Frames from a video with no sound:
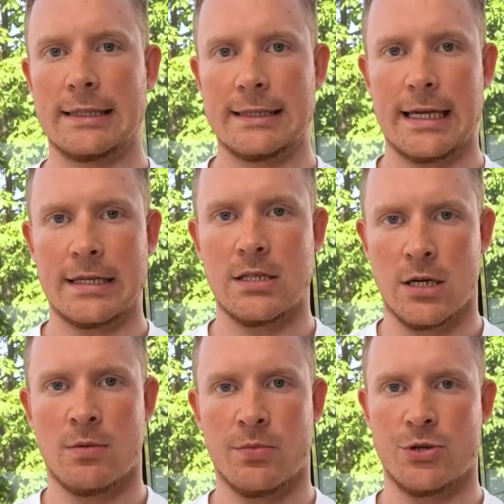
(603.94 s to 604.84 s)
That's the
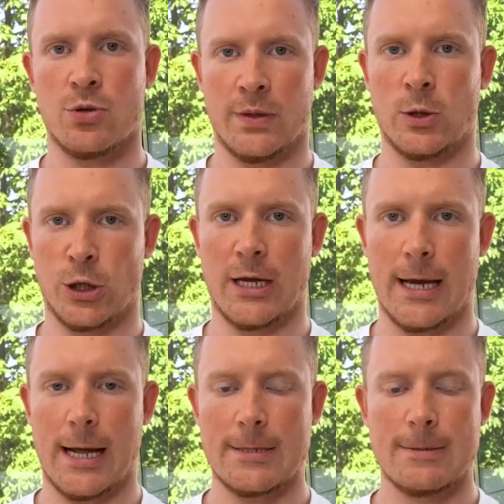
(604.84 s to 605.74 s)
numbers you'll be looking
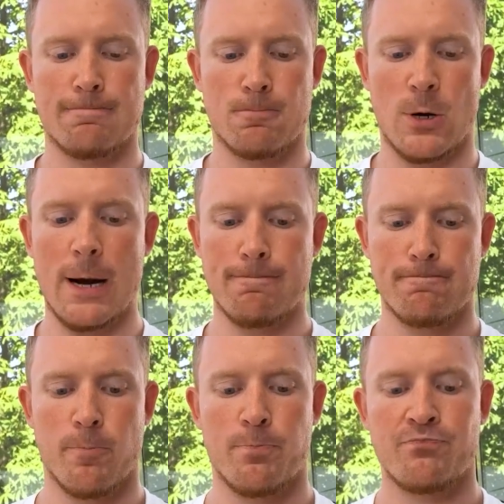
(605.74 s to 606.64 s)
at, right?
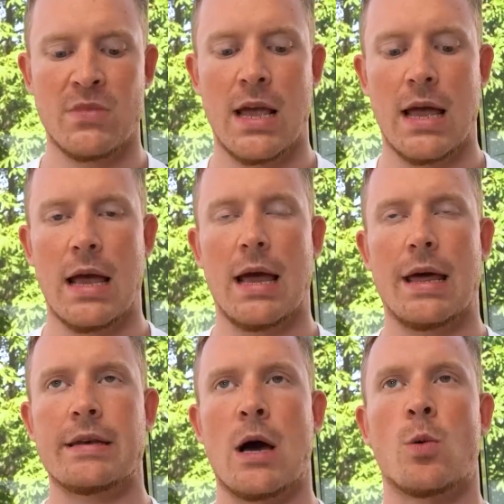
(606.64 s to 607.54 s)

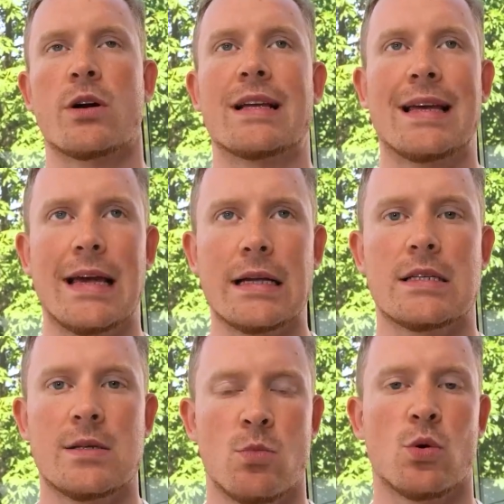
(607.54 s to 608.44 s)
Now, where it
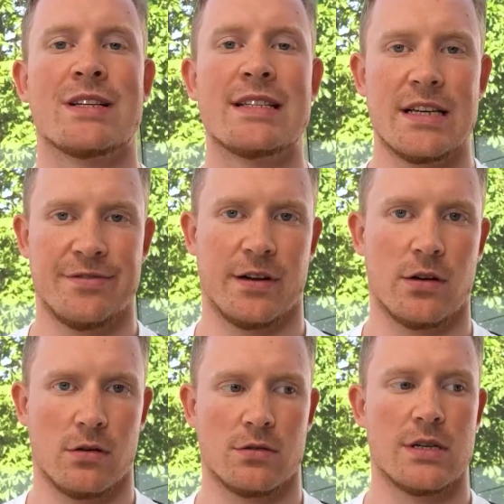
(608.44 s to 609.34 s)
gets more
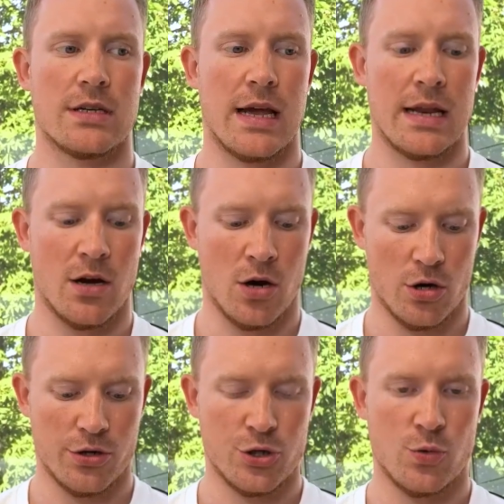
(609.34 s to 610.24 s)
difficult and
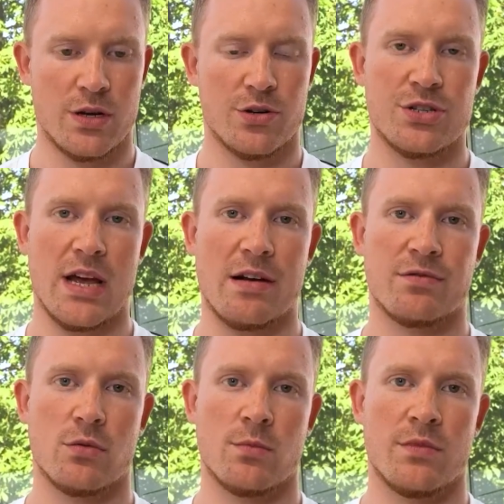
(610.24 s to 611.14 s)
harder to understand
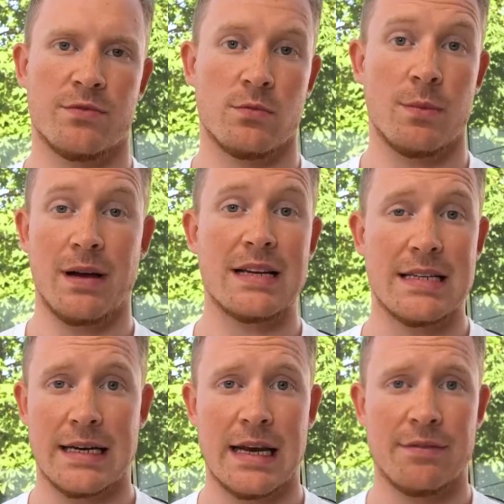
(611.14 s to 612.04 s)
from a
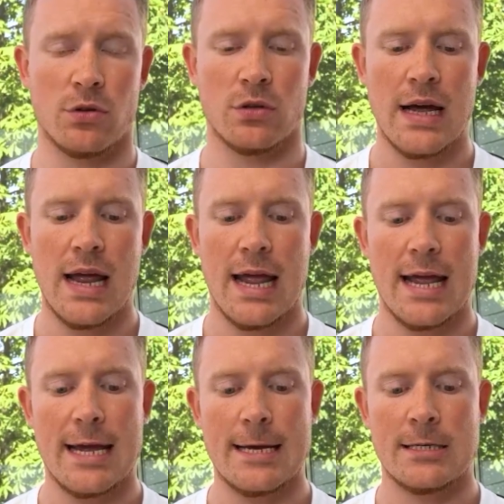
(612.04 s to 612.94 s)
basic level
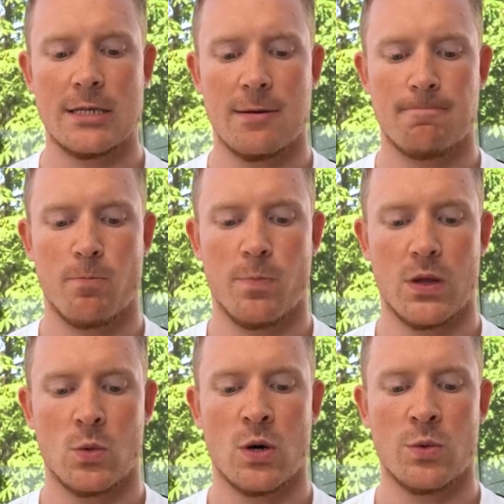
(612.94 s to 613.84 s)
is
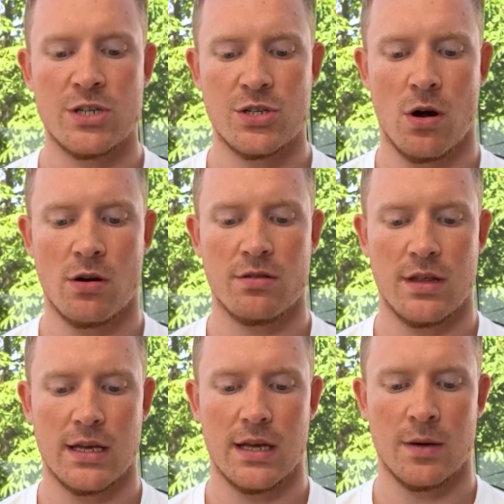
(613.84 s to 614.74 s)
when we start
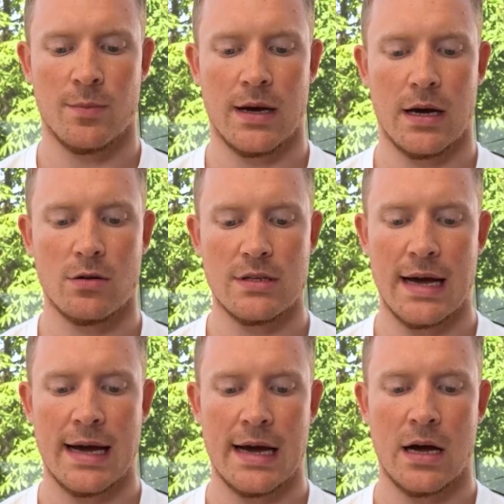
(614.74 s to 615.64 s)
thinking about
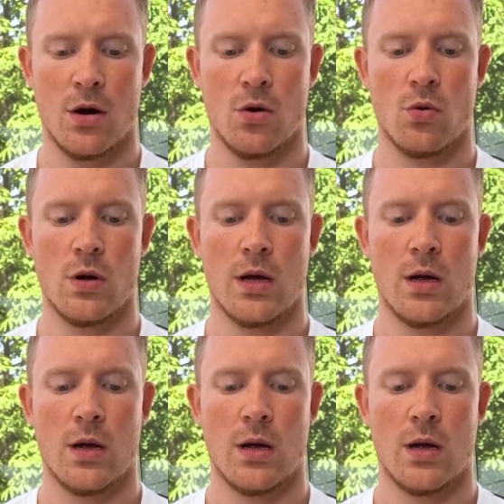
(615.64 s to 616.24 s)
how